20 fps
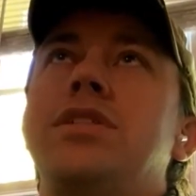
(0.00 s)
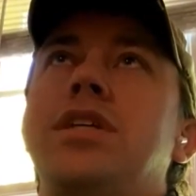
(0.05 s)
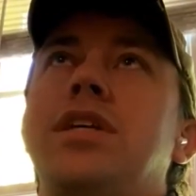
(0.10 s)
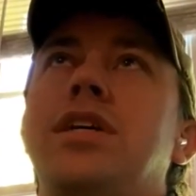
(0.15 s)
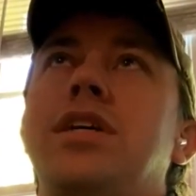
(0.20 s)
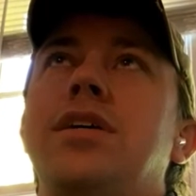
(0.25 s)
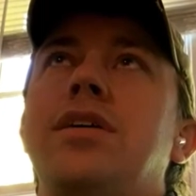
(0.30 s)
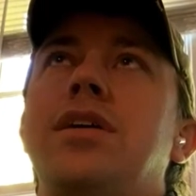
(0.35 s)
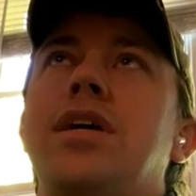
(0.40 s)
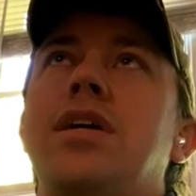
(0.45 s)
yeah.
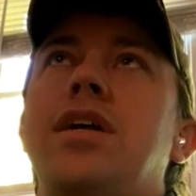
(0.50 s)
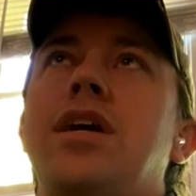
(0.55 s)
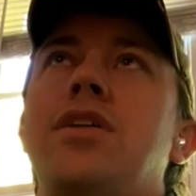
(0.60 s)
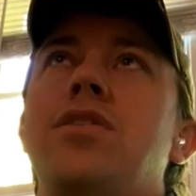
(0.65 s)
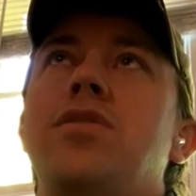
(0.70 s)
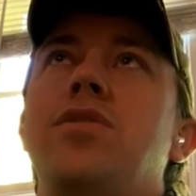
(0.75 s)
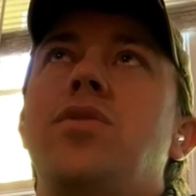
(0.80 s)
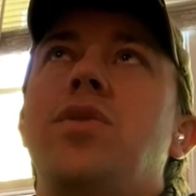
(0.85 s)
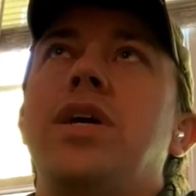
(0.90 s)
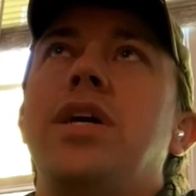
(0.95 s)
I, I
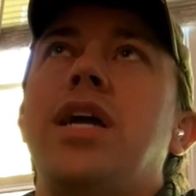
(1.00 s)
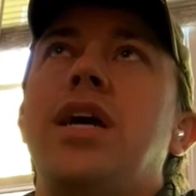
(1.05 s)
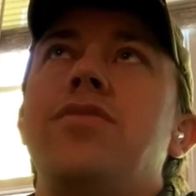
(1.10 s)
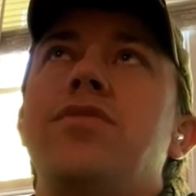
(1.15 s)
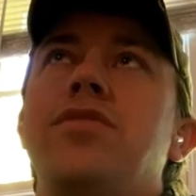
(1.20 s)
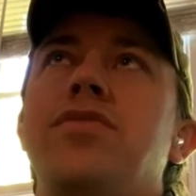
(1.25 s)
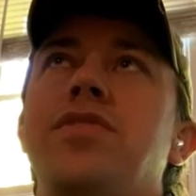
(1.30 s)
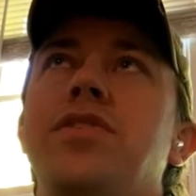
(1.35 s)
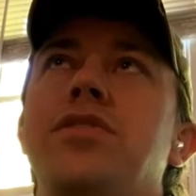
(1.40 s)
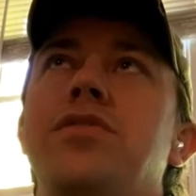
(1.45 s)
don't quite have a
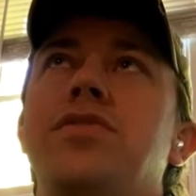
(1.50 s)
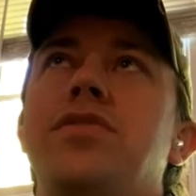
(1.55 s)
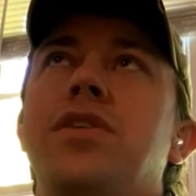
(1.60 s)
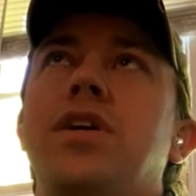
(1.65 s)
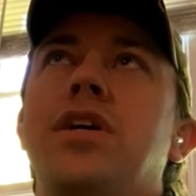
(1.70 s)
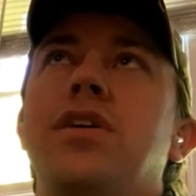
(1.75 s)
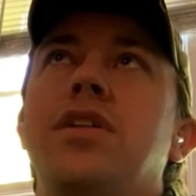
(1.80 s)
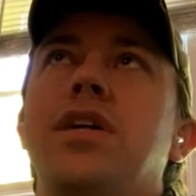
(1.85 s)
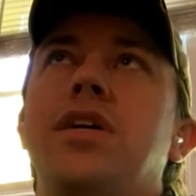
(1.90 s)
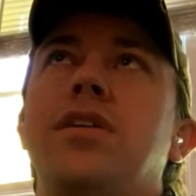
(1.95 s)
feel for
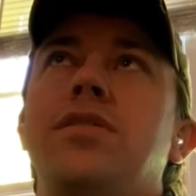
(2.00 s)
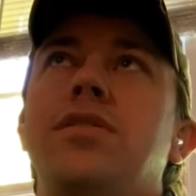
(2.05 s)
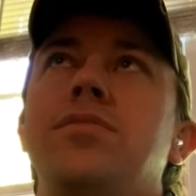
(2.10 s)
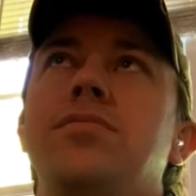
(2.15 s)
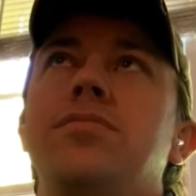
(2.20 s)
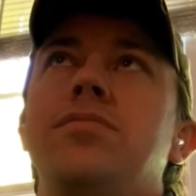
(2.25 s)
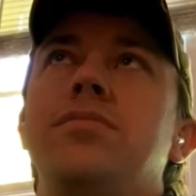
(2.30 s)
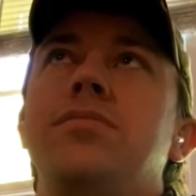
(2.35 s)
how that'll